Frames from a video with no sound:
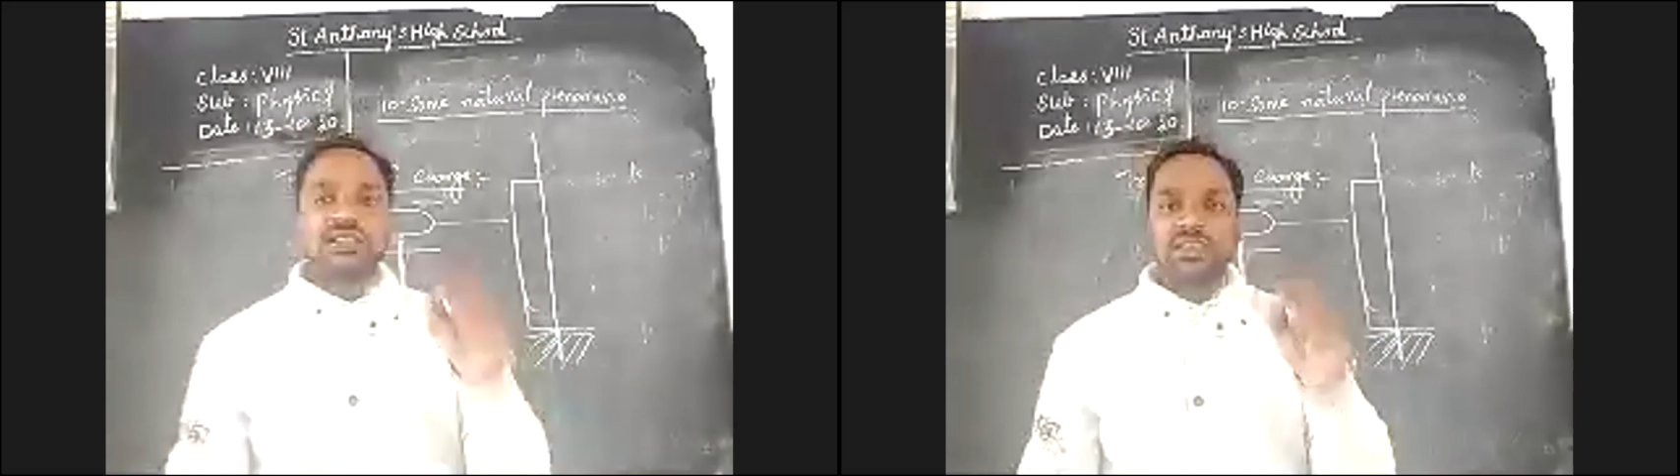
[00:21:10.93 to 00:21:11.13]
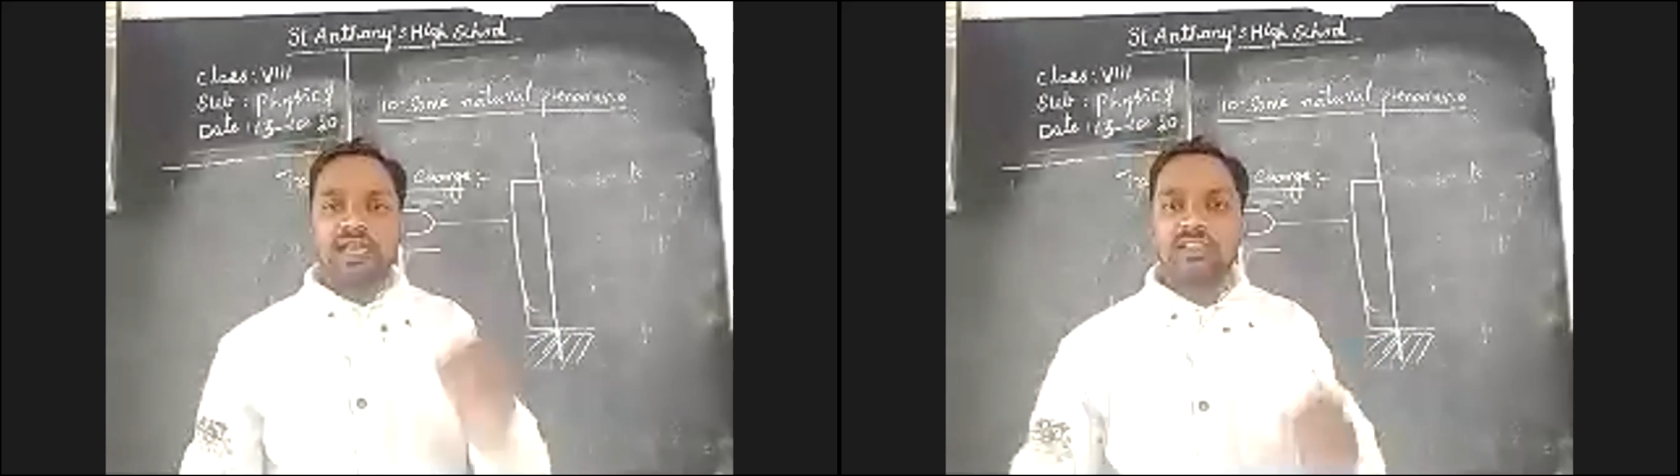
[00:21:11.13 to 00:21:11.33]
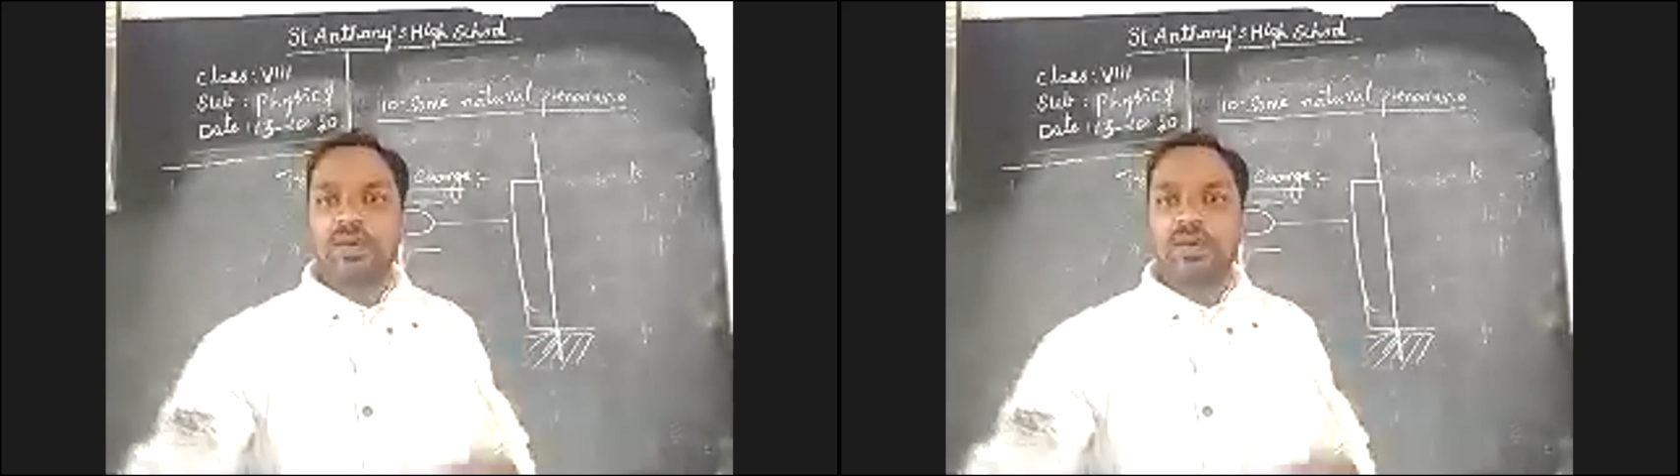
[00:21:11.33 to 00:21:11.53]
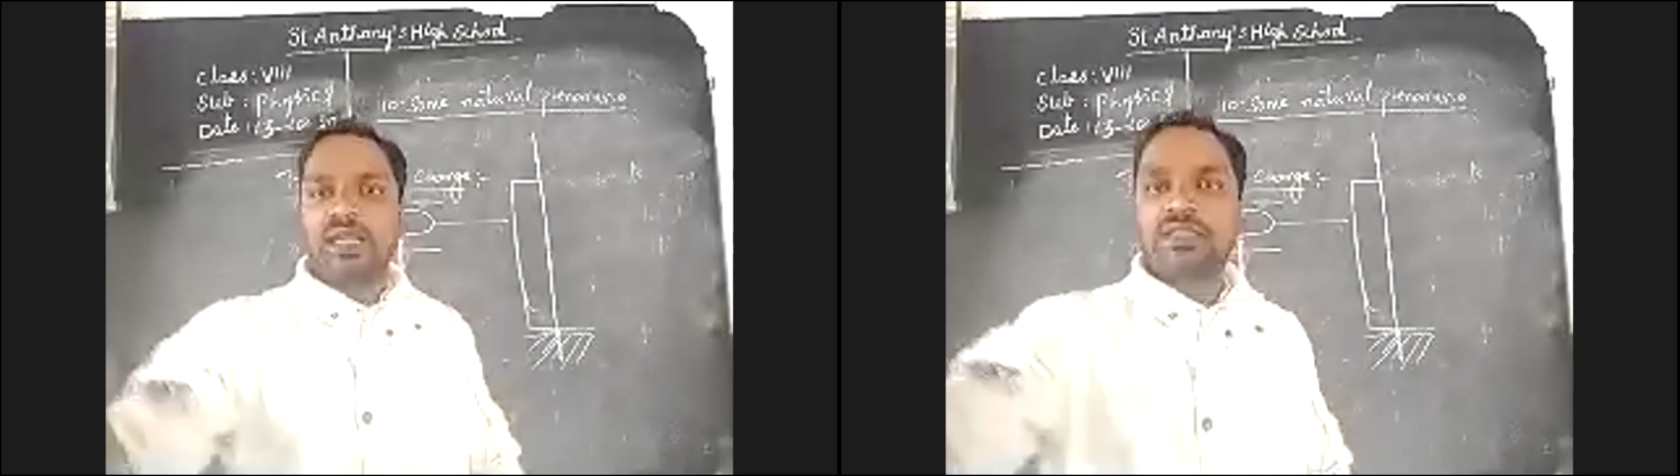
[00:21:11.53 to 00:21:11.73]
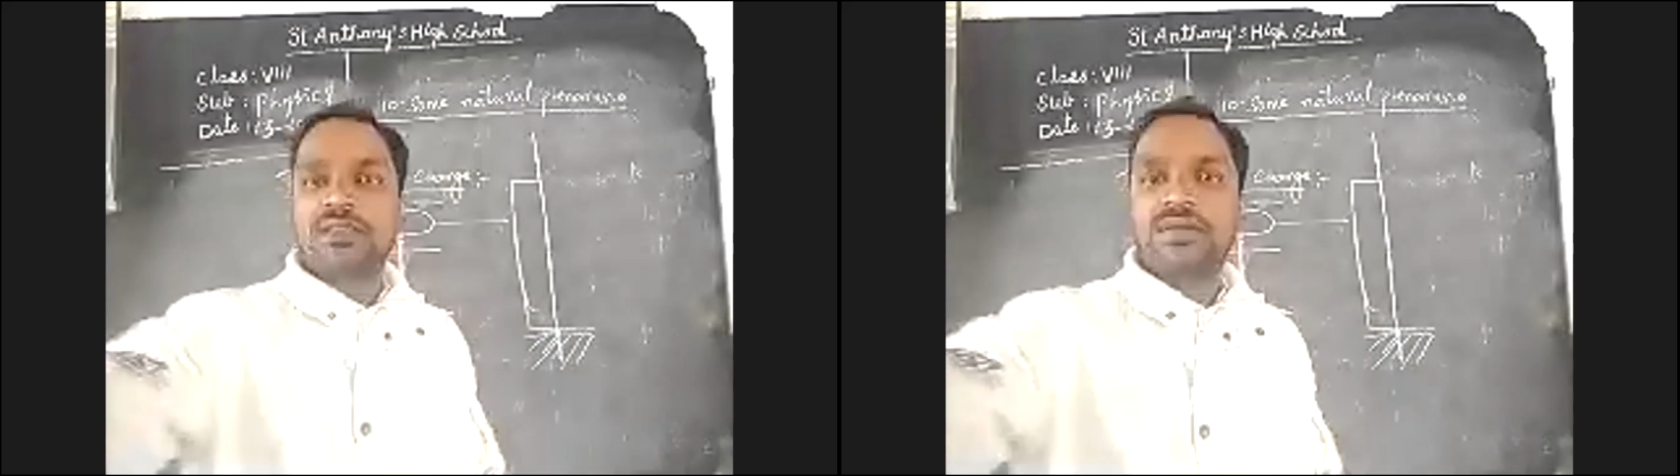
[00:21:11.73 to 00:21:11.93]
takes
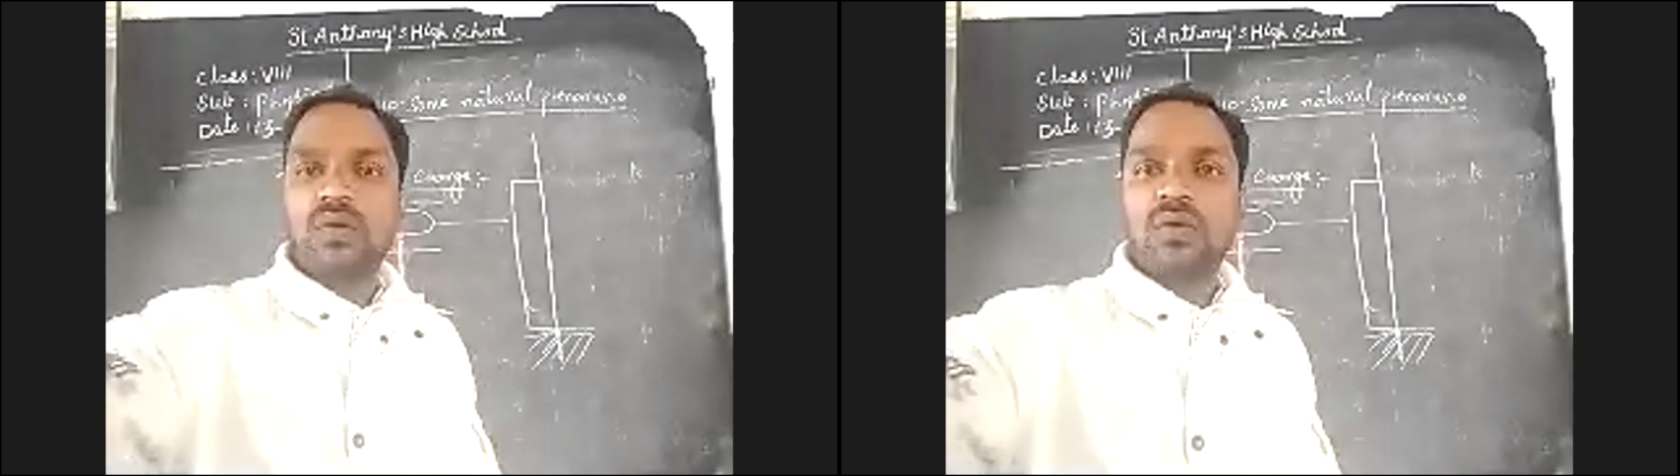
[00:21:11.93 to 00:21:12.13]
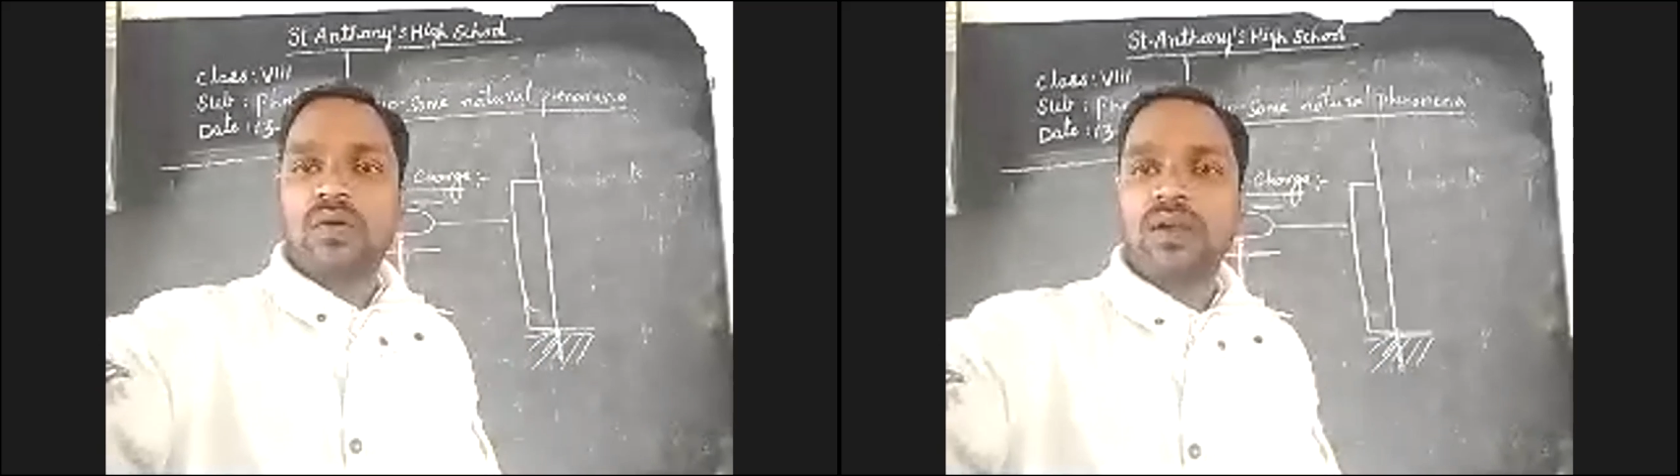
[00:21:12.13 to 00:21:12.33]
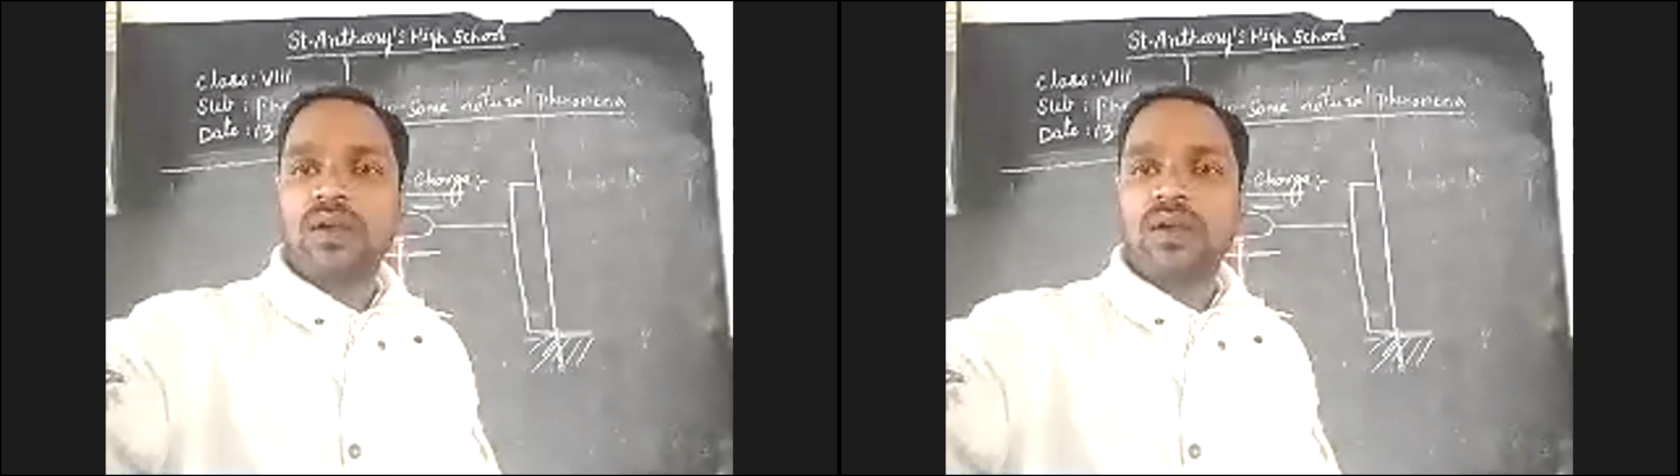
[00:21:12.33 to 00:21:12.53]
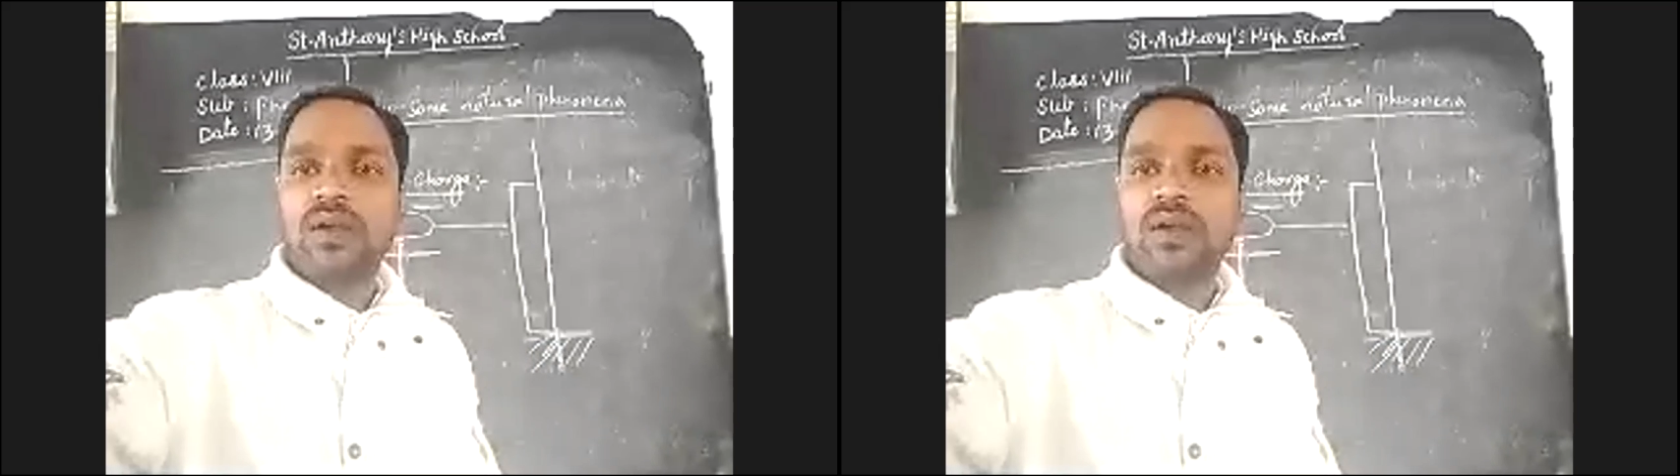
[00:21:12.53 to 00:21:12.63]
place only on